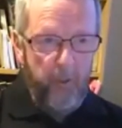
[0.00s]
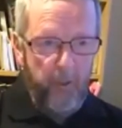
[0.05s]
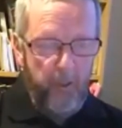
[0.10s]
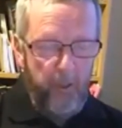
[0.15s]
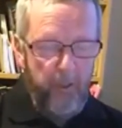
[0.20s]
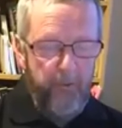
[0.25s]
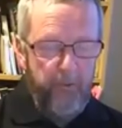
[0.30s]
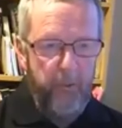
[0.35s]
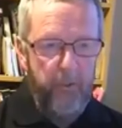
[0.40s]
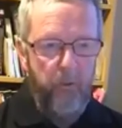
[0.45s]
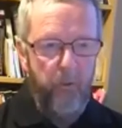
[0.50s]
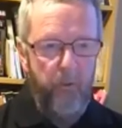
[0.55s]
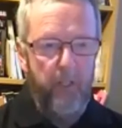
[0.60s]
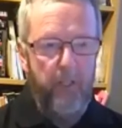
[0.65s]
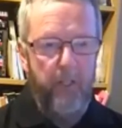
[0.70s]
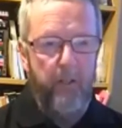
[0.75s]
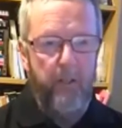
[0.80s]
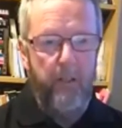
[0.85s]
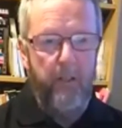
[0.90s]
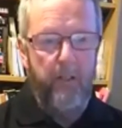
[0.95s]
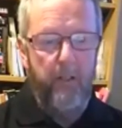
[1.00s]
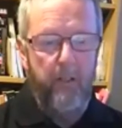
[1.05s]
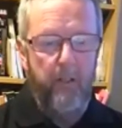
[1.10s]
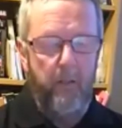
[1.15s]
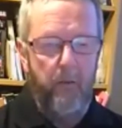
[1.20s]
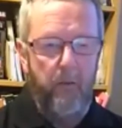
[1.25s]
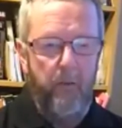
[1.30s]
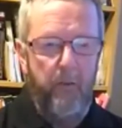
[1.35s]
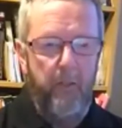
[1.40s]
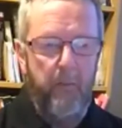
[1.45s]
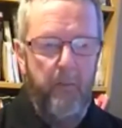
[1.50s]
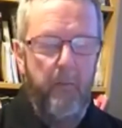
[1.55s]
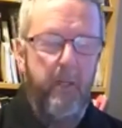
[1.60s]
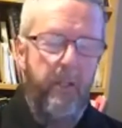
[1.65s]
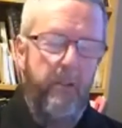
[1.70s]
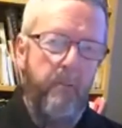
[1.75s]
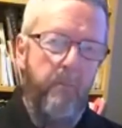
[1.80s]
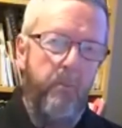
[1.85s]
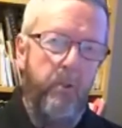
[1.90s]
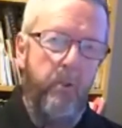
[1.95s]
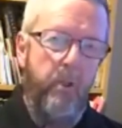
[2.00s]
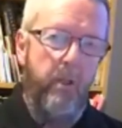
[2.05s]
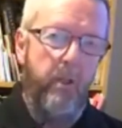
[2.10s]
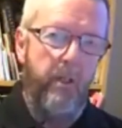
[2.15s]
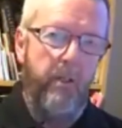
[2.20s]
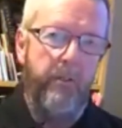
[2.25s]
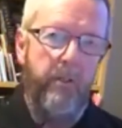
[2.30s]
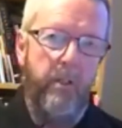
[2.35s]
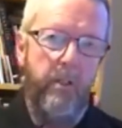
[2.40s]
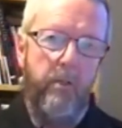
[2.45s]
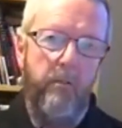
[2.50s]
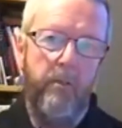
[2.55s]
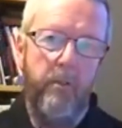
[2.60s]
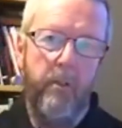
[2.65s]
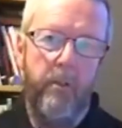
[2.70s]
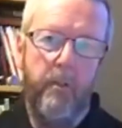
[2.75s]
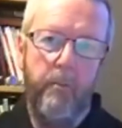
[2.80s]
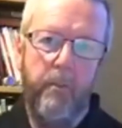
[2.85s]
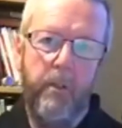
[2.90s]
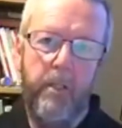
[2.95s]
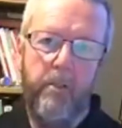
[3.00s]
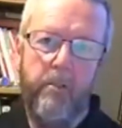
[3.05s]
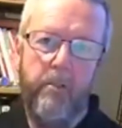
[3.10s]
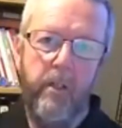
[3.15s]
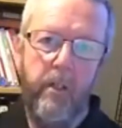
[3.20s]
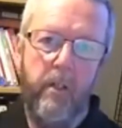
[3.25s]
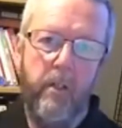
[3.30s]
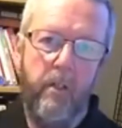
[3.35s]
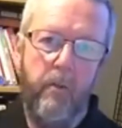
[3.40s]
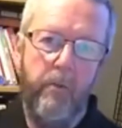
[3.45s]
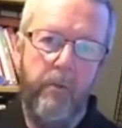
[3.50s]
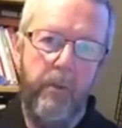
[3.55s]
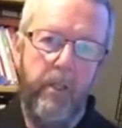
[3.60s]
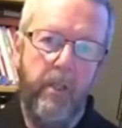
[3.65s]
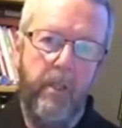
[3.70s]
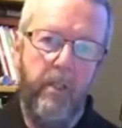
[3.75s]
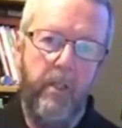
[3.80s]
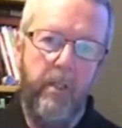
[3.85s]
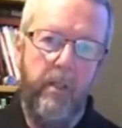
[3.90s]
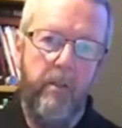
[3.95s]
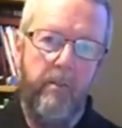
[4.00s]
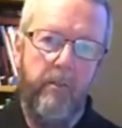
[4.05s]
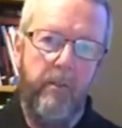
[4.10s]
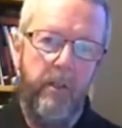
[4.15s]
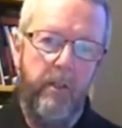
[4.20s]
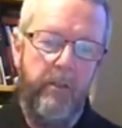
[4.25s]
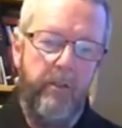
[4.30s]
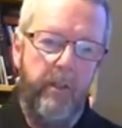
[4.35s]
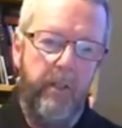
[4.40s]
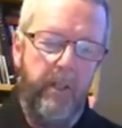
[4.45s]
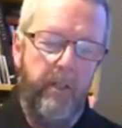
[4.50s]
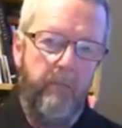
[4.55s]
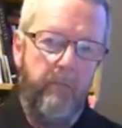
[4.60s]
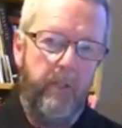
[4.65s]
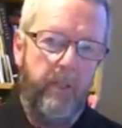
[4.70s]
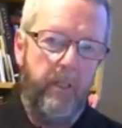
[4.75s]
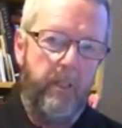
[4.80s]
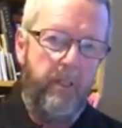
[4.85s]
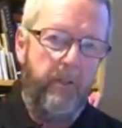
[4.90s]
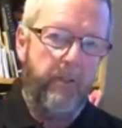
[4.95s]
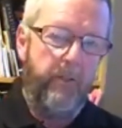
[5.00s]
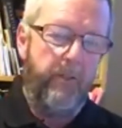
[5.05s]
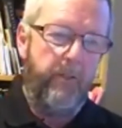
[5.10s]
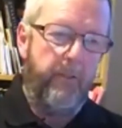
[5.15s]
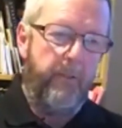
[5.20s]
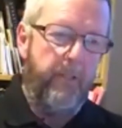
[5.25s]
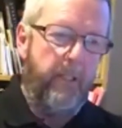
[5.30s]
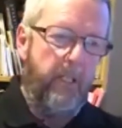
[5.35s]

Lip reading: is still going, and the whole thing about the boil is that you've got the bittering hops in the first 10 minutes.